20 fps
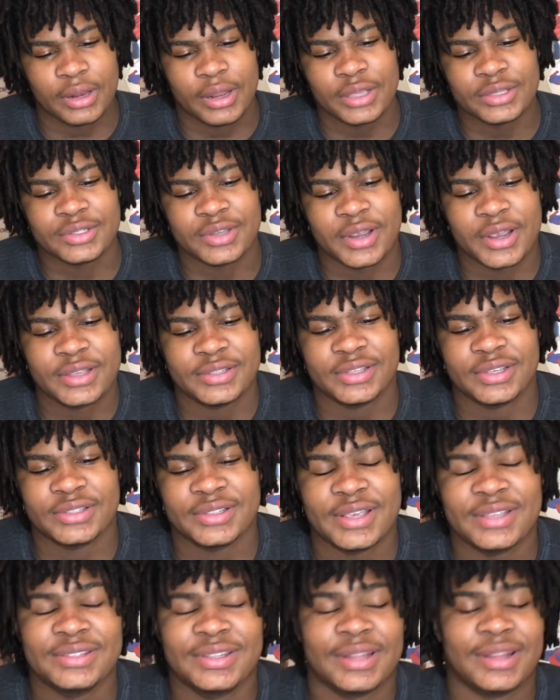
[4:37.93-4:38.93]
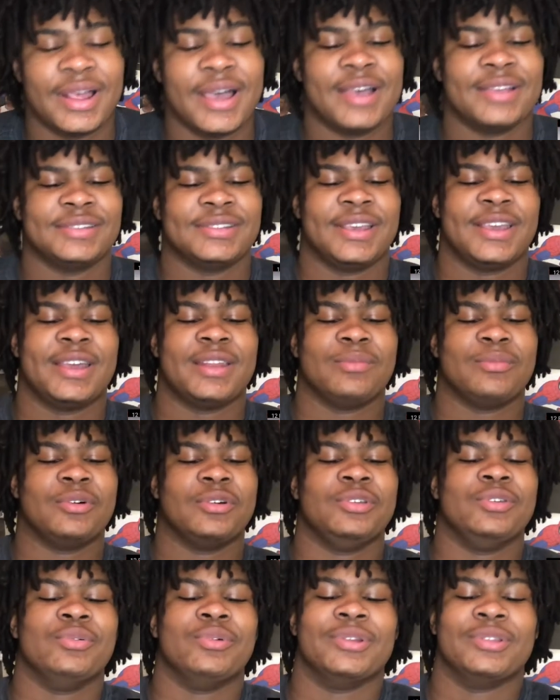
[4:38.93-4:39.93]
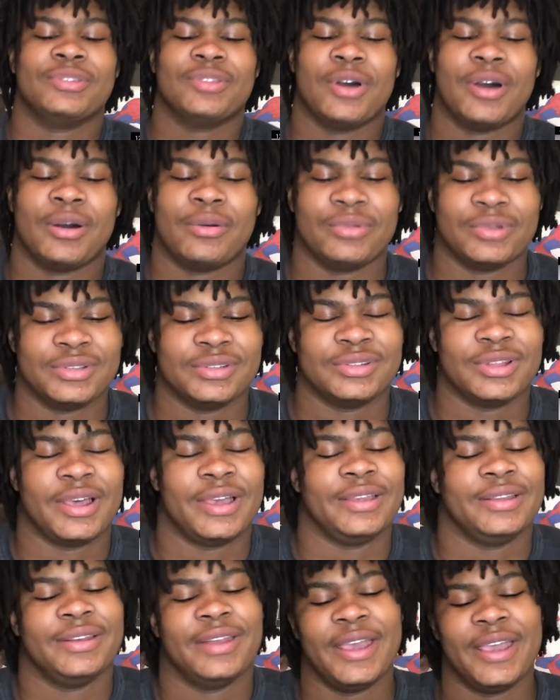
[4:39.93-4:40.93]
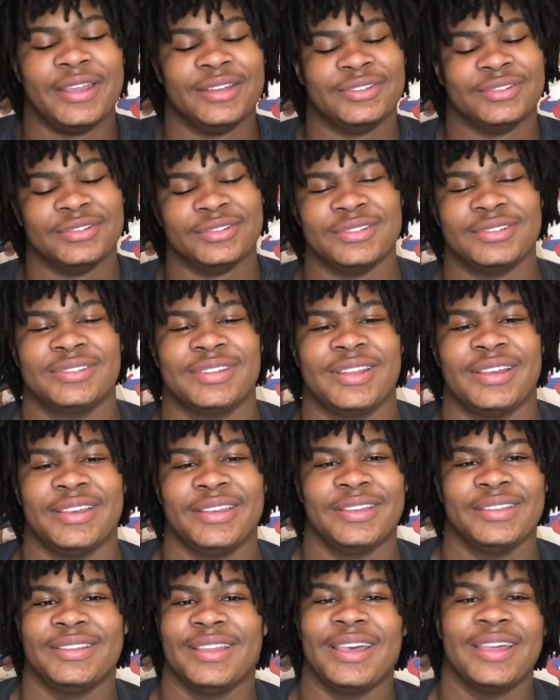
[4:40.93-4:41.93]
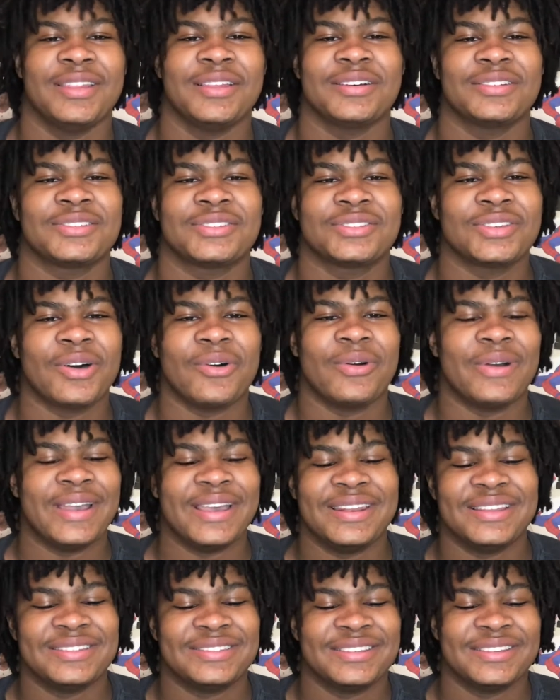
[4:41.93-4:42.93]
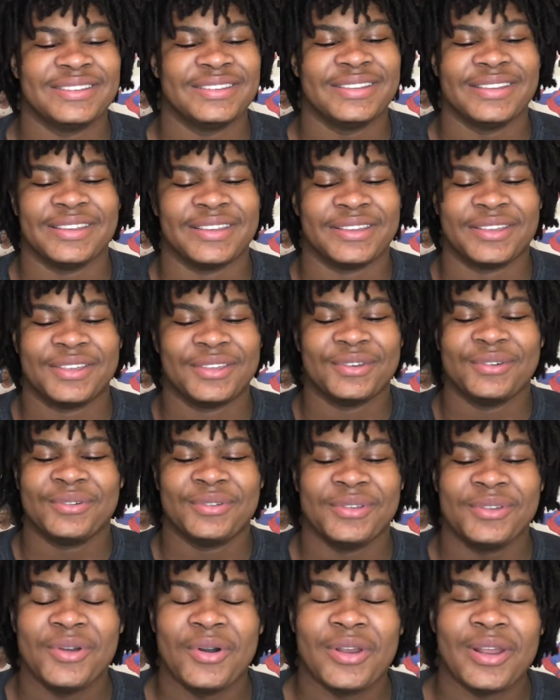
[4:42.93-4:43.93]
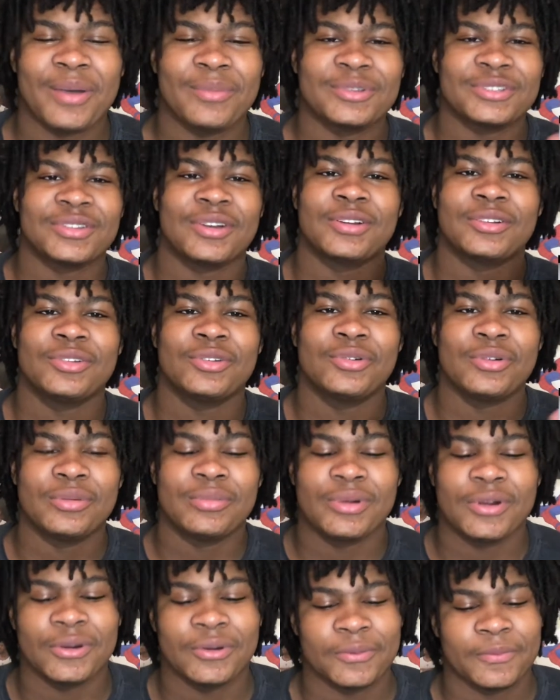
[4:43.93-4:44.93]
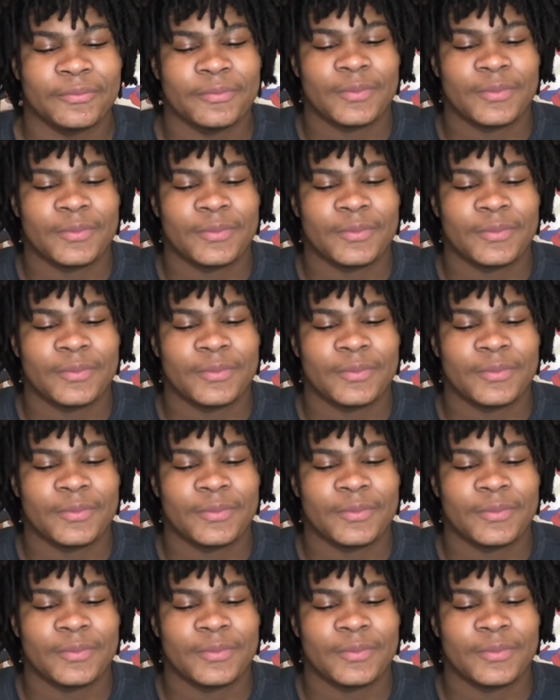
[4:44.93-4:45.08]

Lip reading: That's crazy because that's the last animal you would have thought was like dangerous. Like, that looks so innocent and cute. You know what I'm gonna start doing, bro?